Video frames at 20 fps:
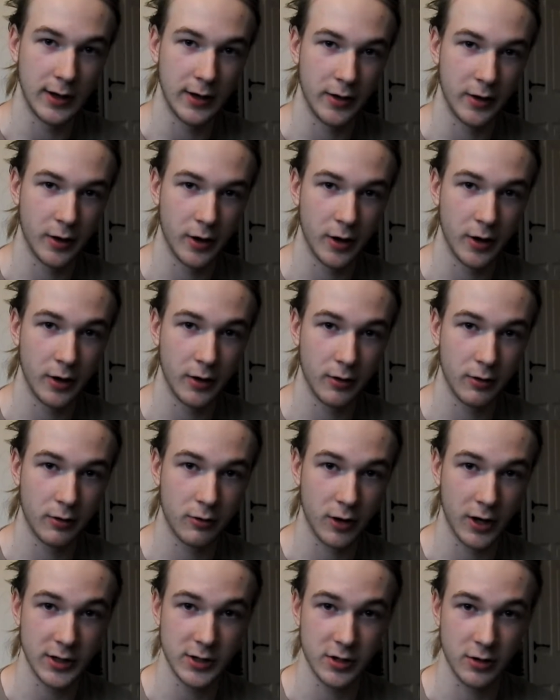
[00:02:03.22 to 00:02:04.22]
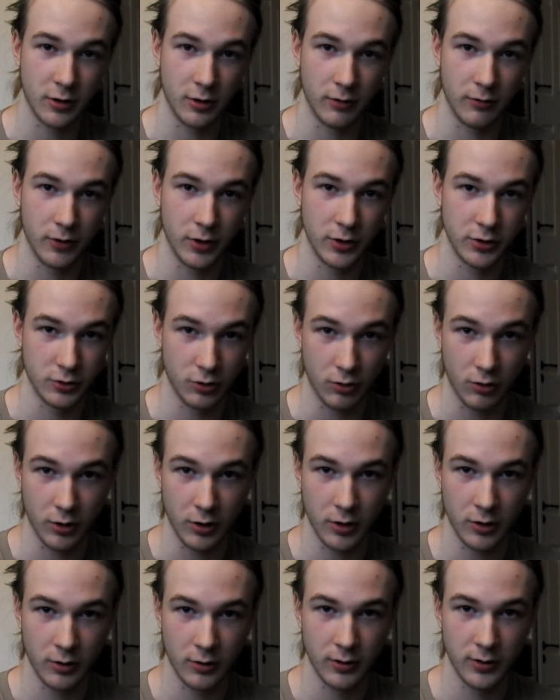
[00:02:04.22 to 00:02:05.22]
in the creation of
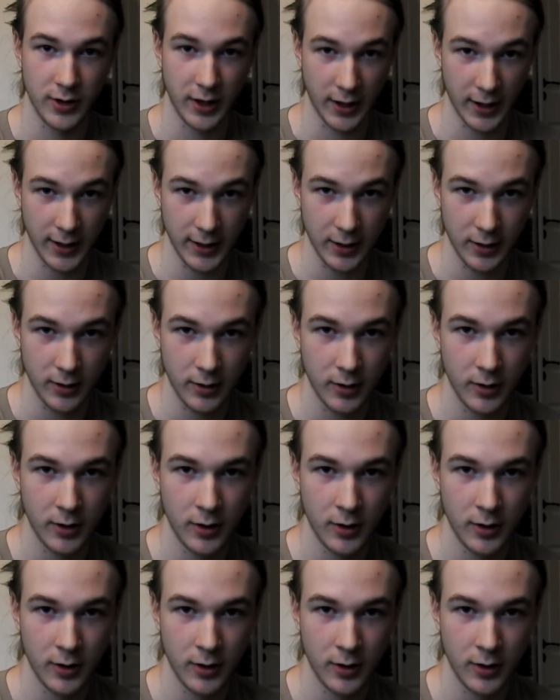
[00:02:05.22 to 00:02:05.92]
your DNA.